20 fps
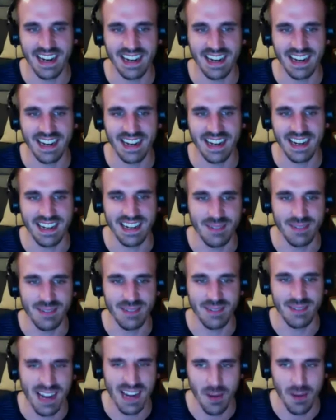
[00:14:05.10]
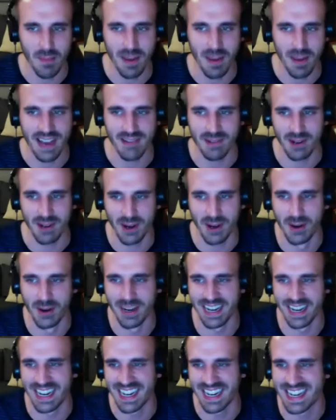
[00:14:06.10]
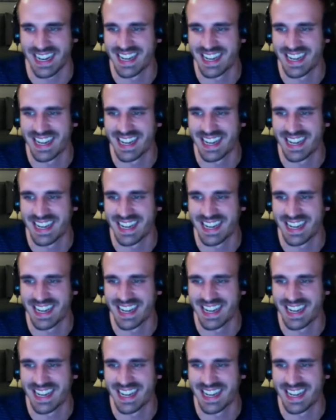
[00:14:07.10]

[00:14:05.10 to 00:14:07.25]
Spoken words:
can we crack Notepad real quick?